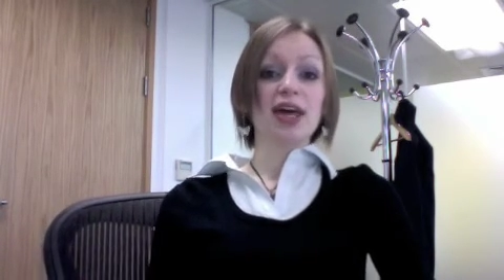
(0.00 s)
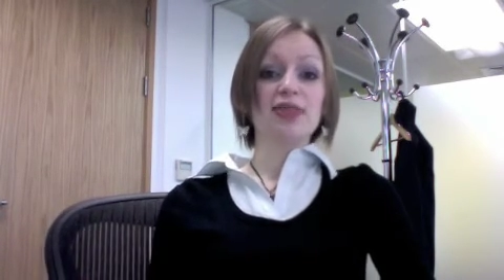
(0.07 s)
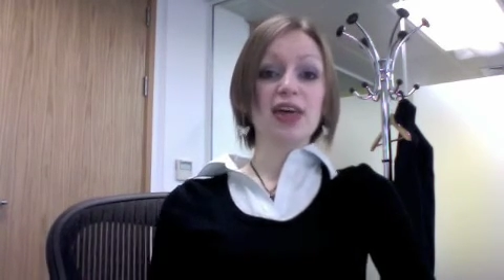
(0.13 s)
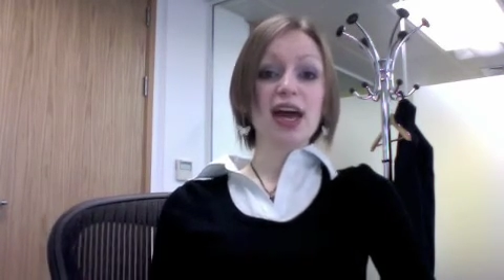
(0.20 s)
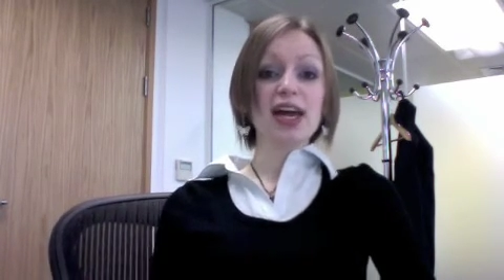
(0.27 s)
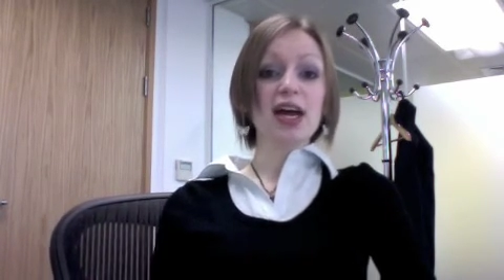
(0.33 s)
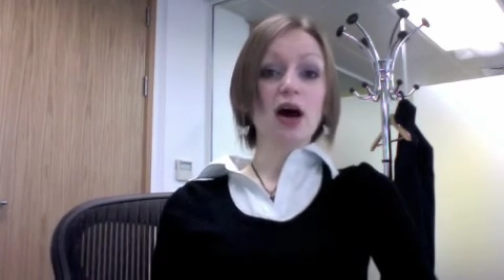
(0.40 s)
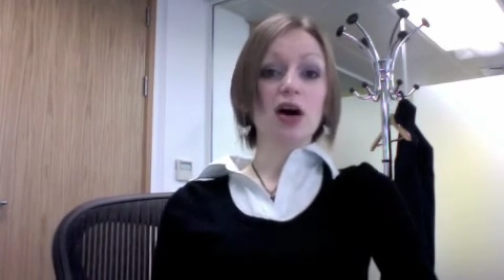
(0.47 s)

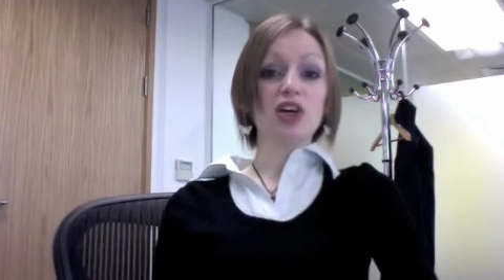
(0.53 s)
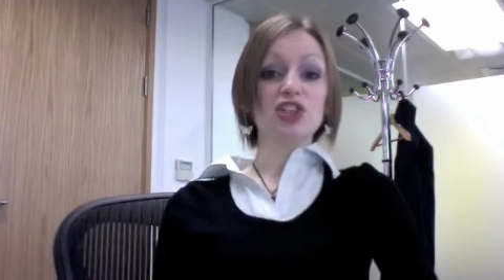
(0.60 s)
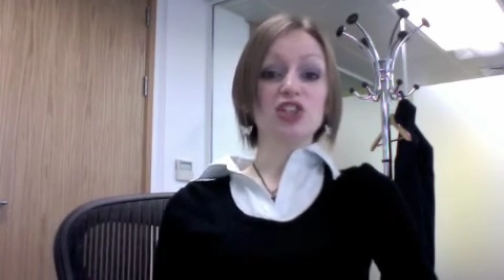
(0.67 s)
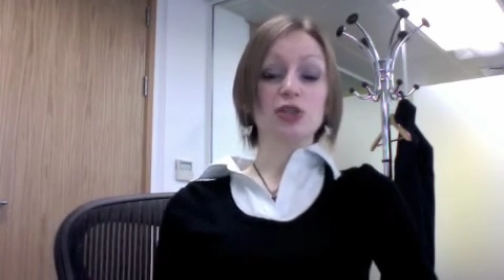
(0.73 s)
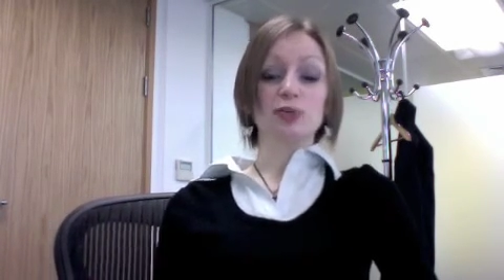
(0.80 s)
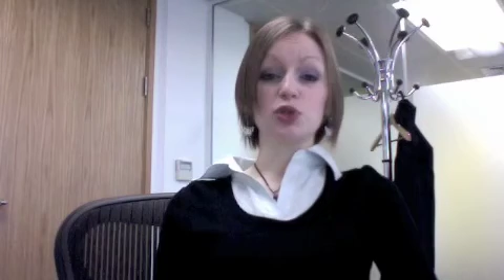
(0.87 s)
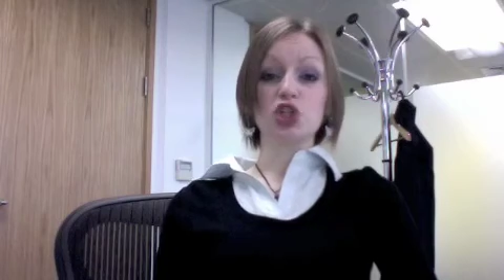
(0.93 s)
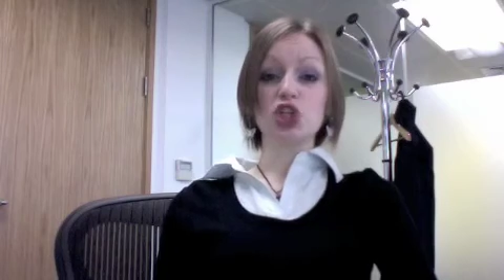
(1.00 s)
They are
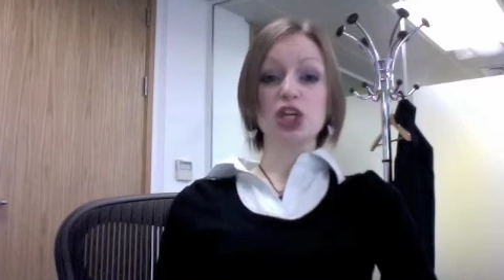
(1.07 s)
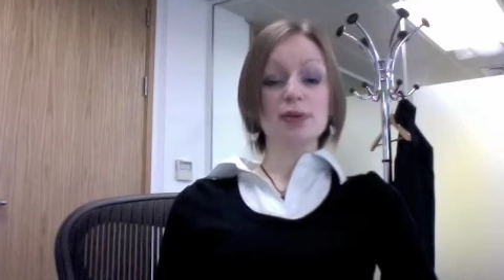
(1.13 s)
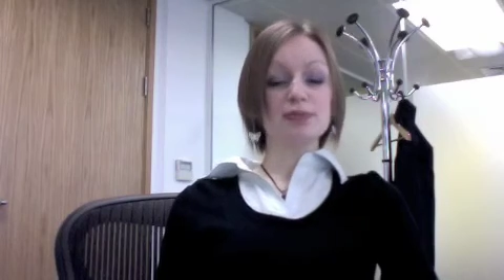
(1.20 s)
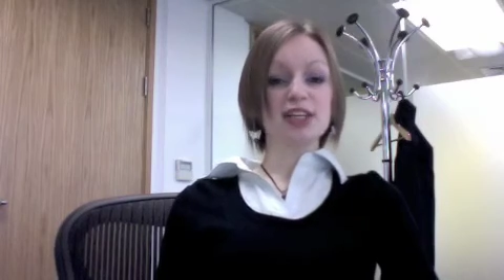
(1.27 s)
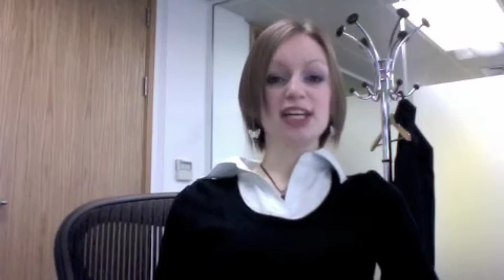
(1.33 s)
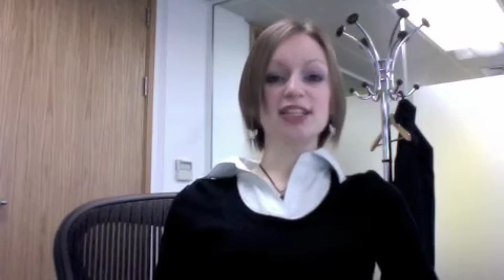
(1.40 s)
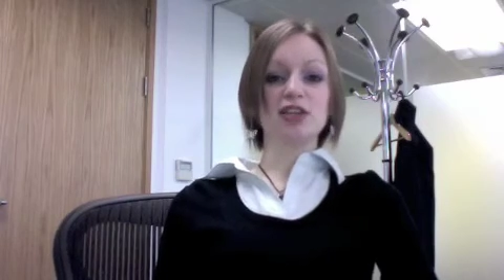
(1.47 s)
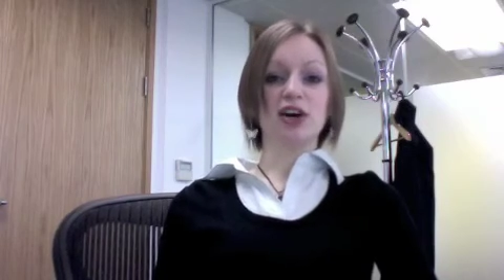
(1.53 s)
some cheap
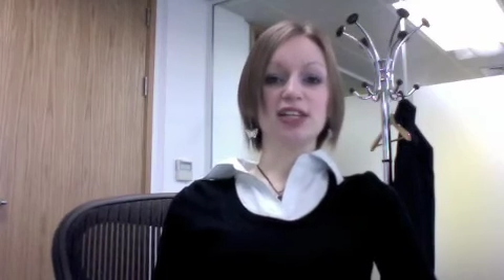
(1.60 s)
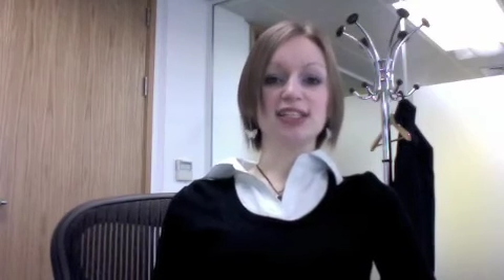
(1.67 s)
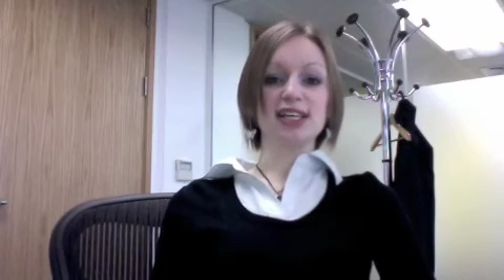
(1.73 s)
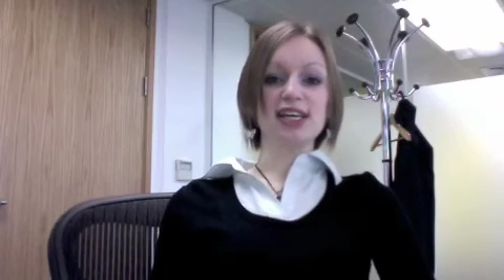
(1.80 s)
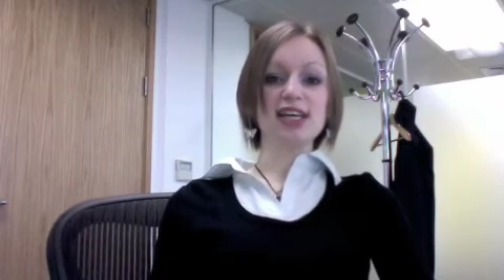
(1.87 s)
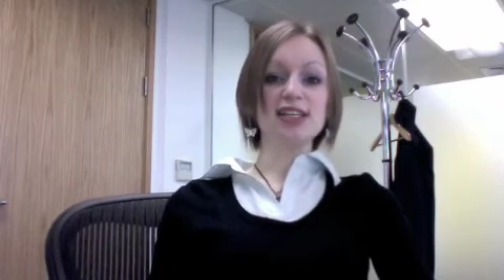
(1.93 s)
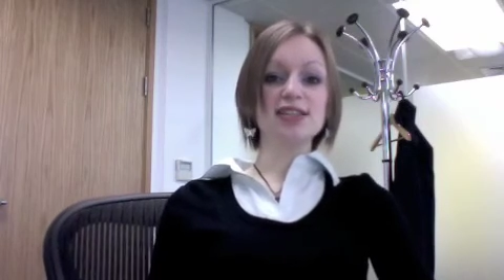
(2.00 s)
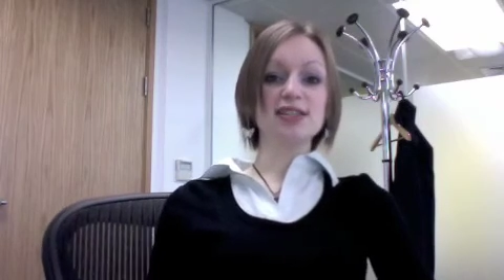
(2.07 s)
date
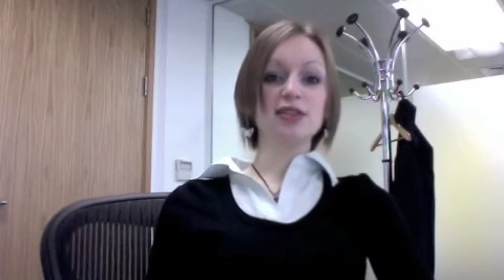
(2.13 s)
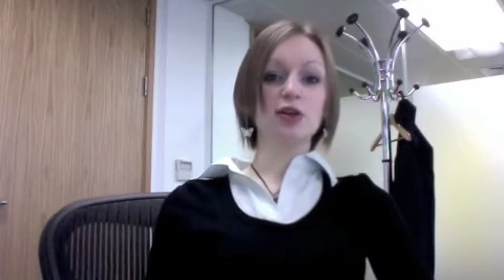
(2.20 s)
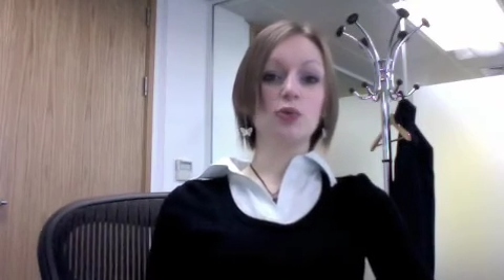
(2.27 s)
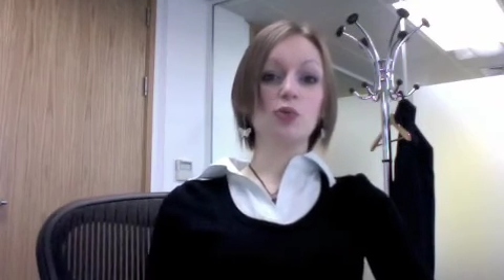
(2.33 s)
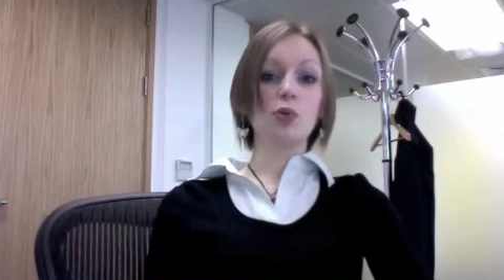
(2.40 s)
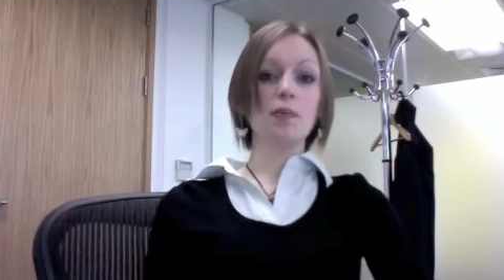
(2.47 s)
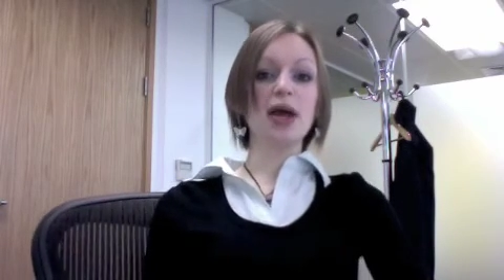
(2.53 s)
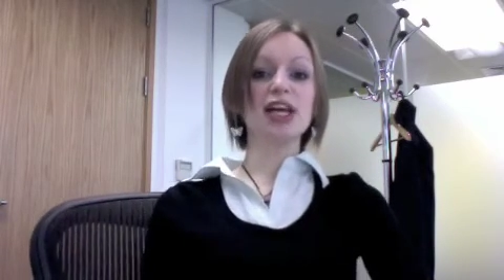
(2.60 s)
ideas that
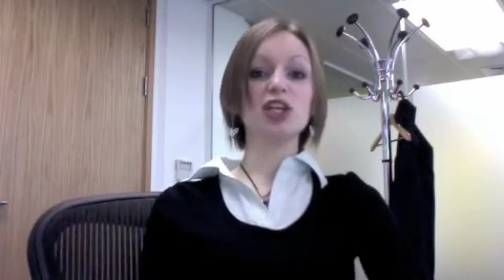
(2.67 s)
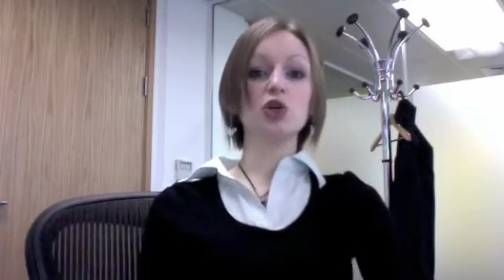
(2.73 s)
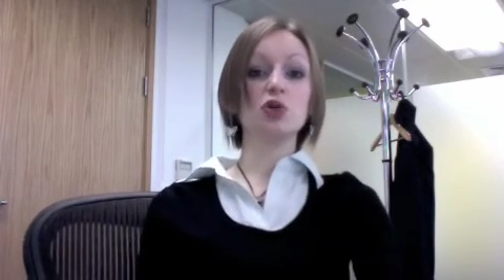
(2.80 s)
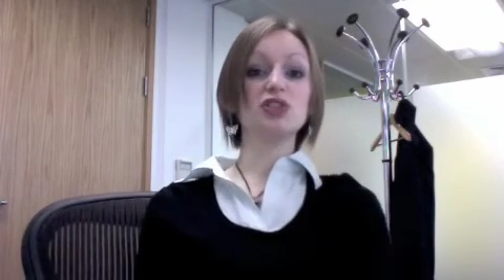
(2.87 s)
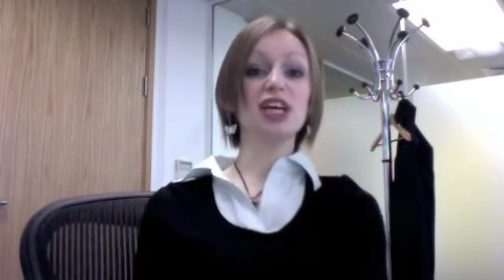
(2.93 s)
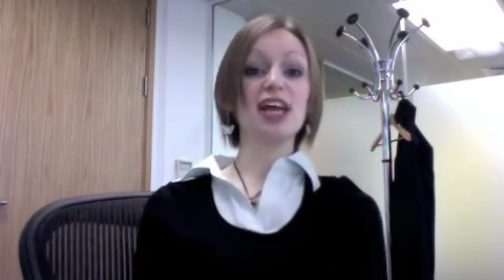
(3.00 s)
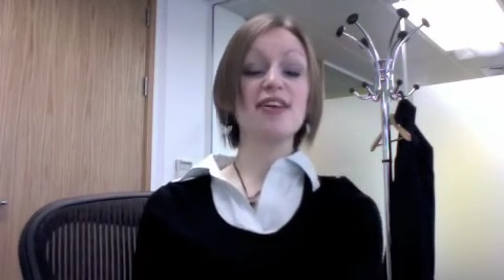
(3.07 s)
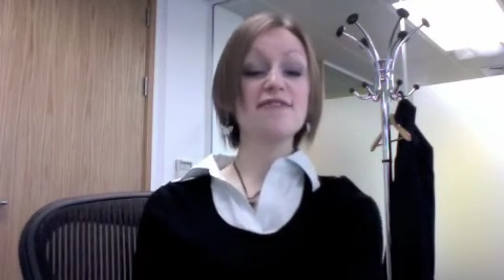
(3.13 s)
will make your
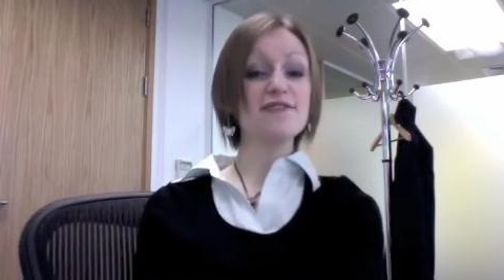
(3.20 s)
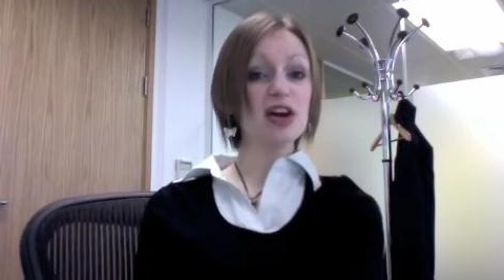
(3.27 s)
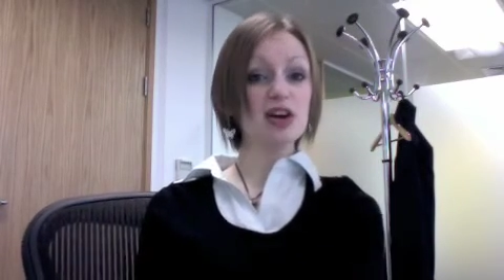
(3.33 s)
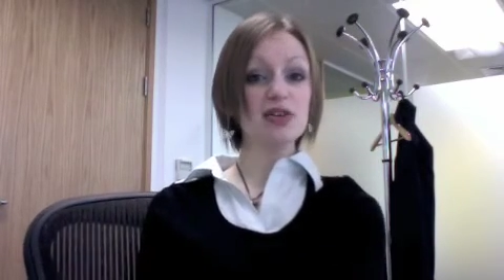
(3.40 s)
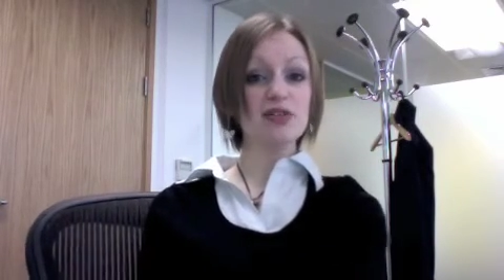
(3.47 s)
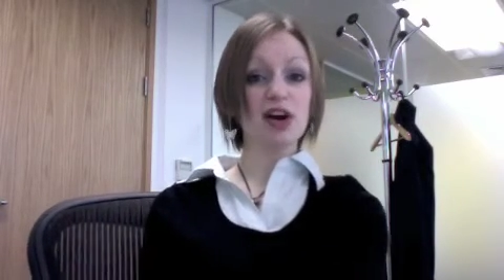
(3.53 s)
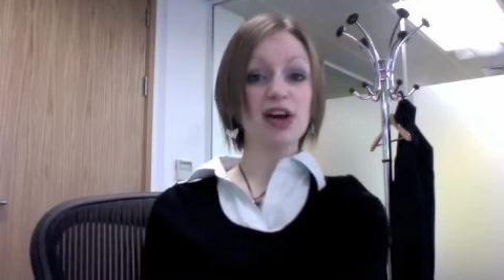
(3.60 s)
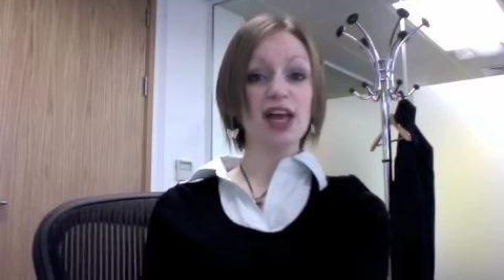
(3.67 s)
date
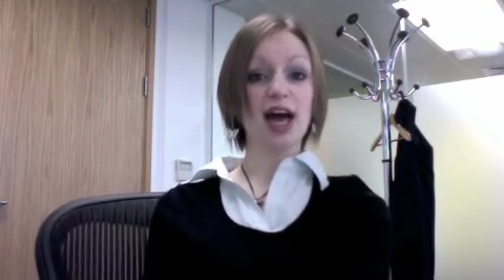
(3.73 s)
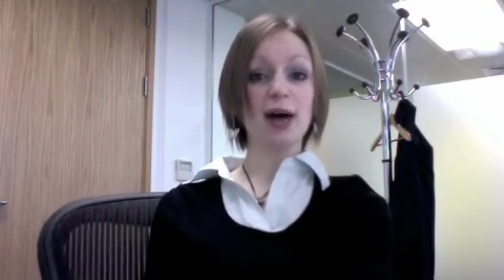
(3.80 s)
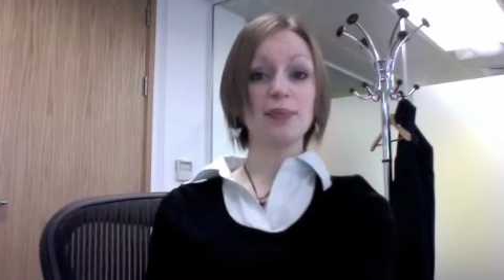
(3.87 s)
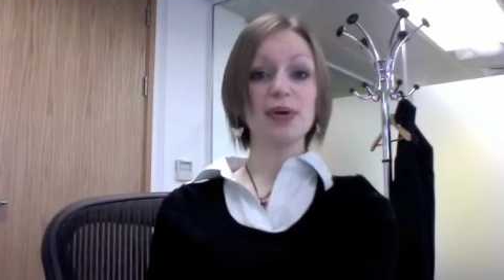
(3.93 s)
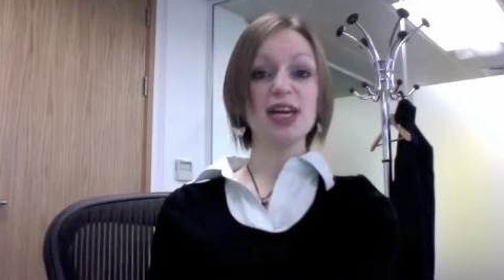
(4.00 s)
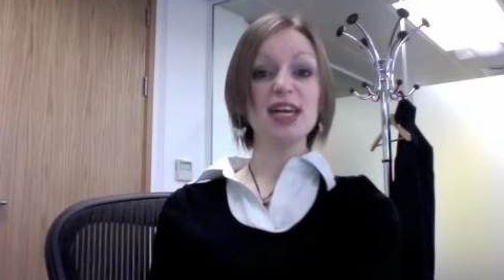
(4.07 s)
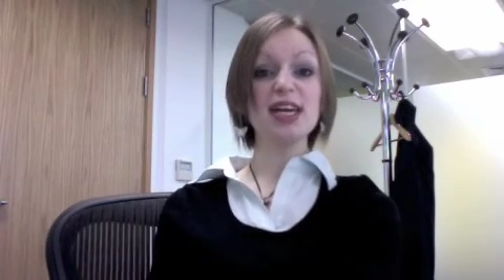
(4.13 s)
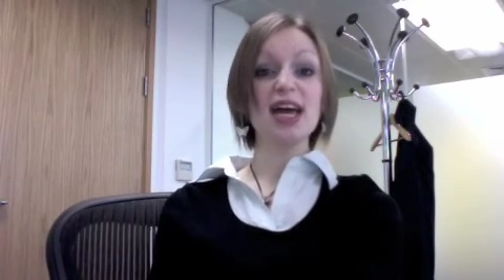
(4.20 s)
very, very
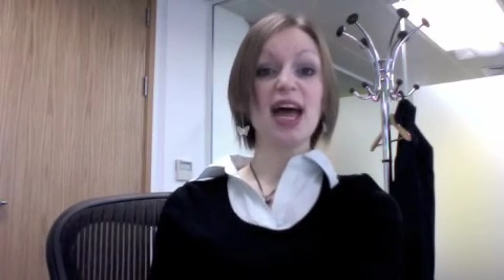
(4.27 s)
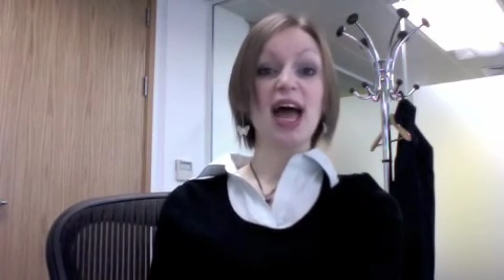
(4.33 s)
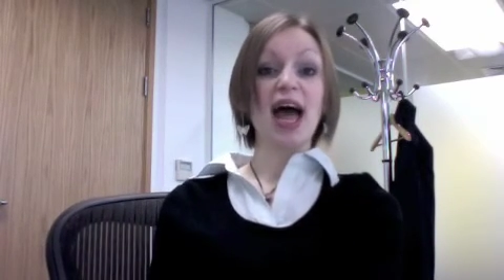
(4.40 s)
happy,